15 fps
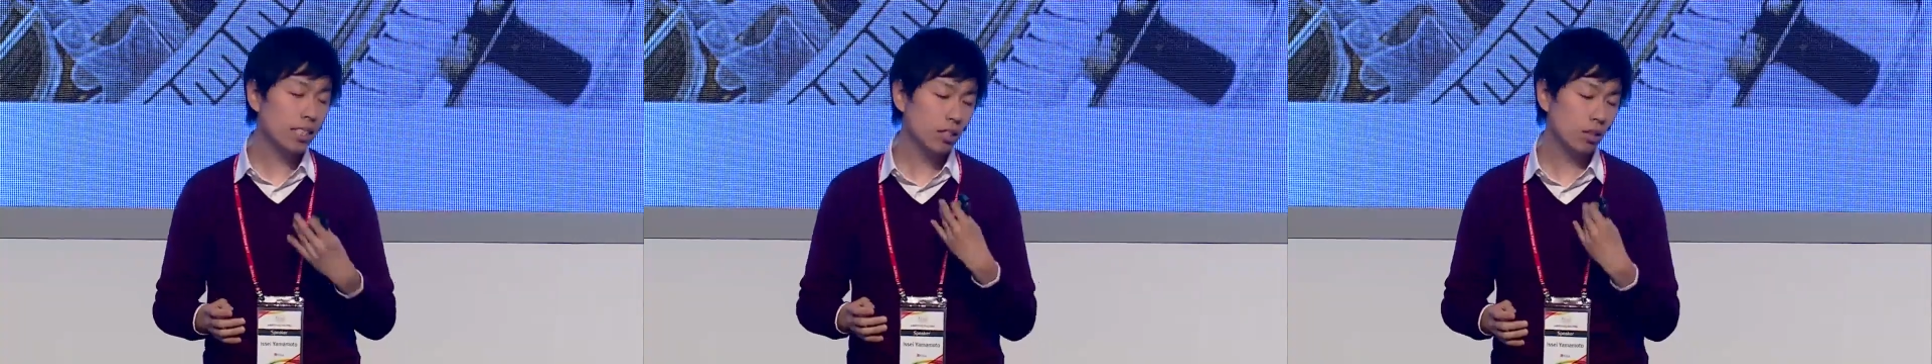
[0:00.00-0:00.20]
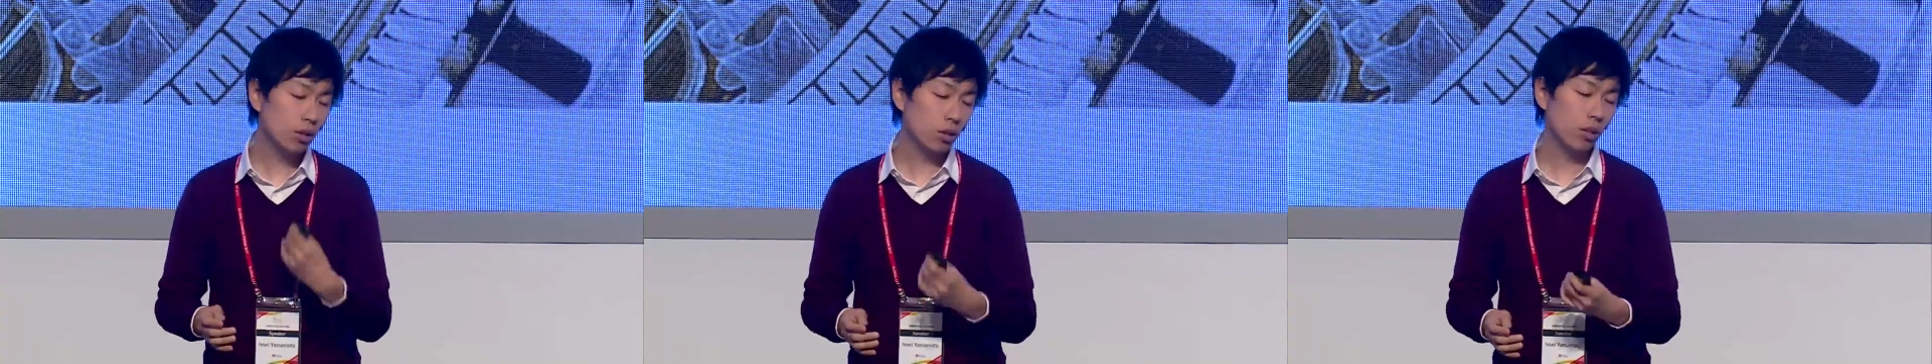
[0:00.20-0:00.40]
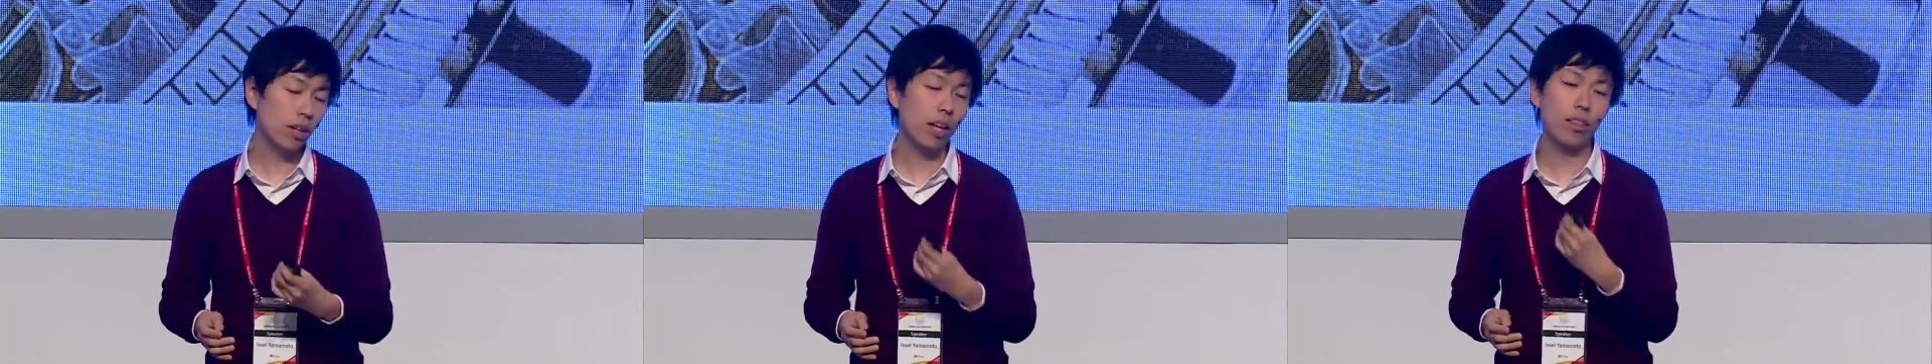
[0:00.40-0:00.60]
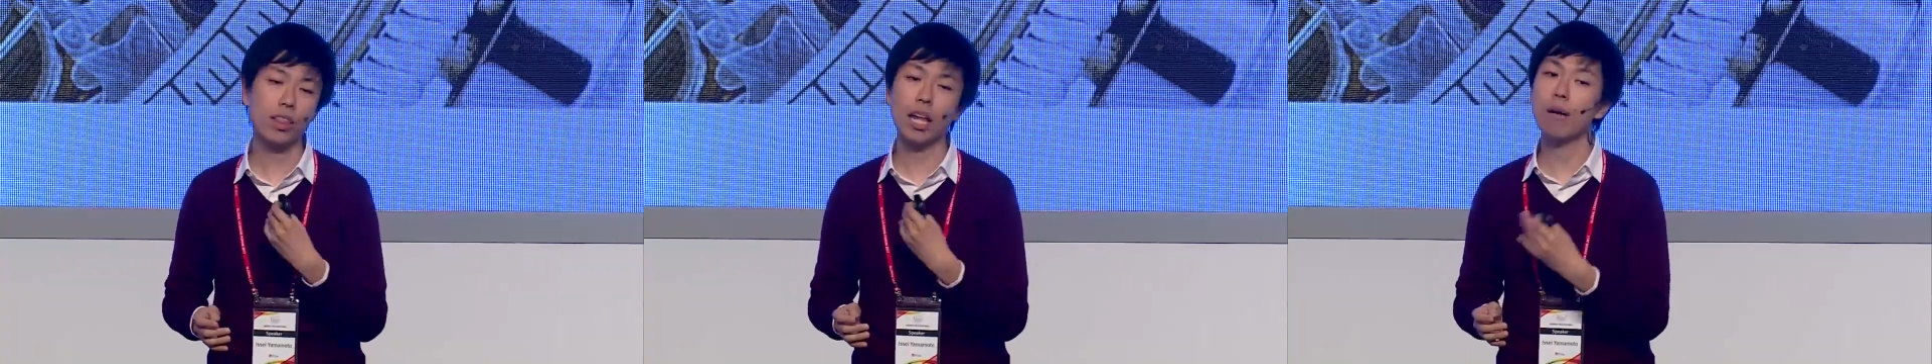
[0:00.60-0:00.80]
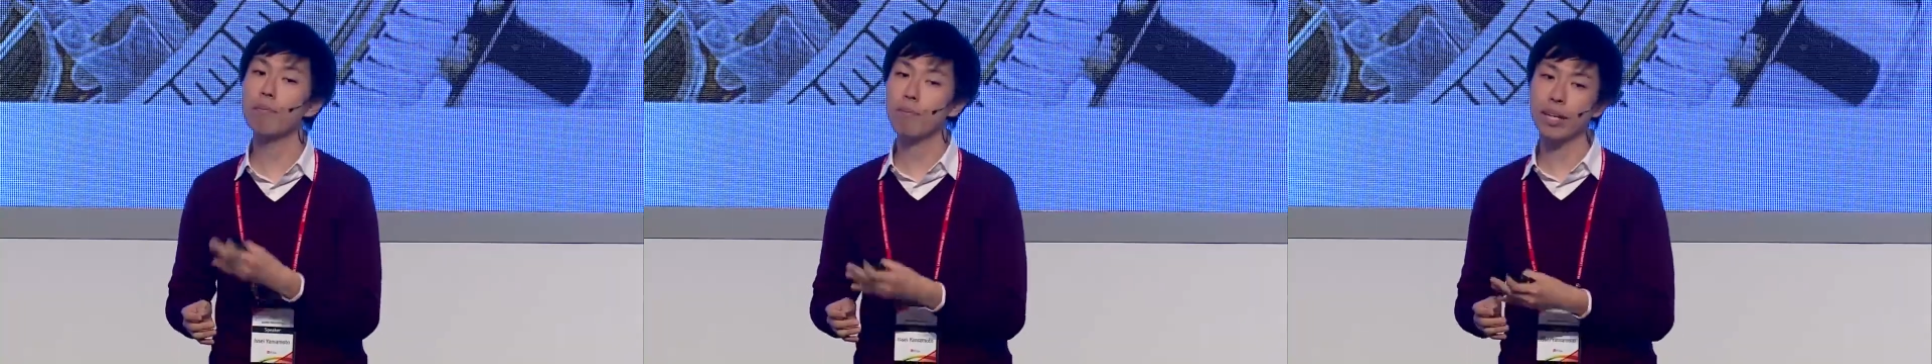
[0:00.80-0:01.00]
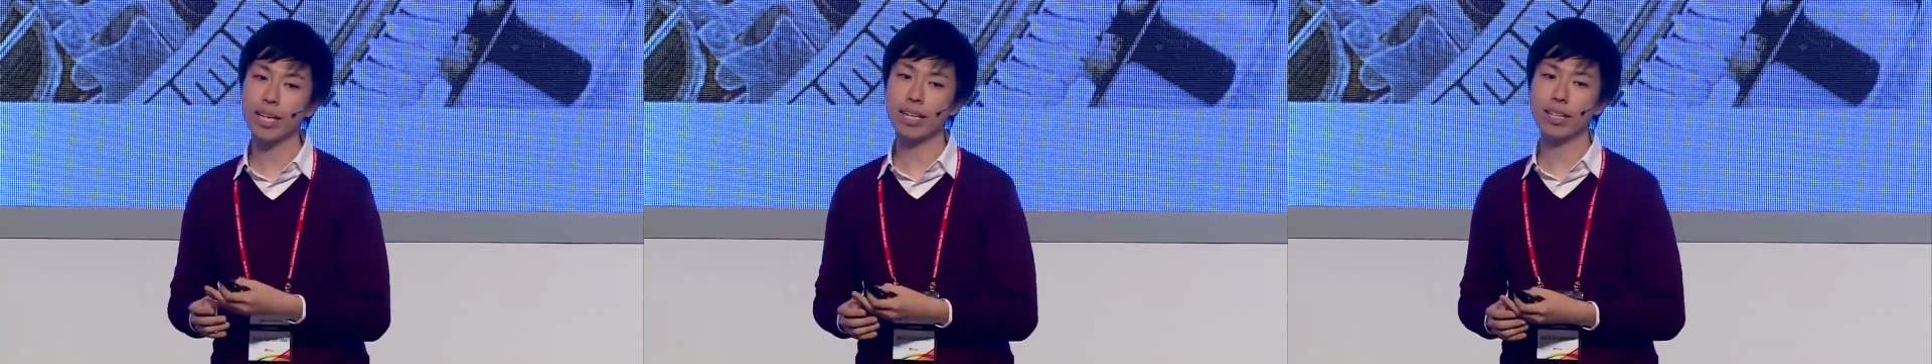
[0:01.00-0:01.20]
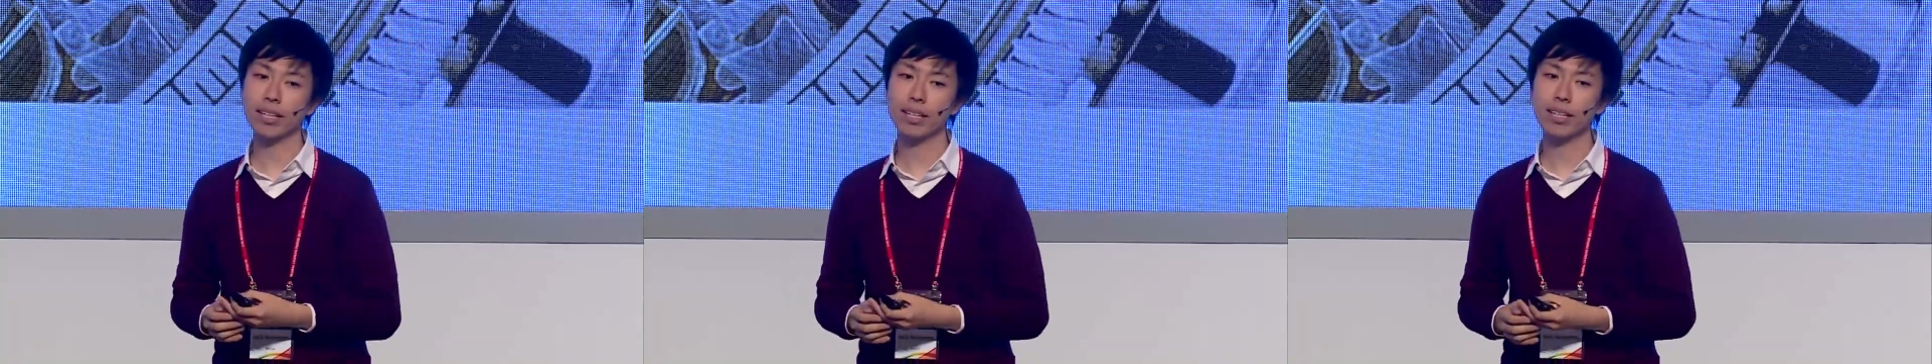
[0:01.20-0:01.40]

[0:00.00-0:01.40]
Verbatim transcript: stronger than me.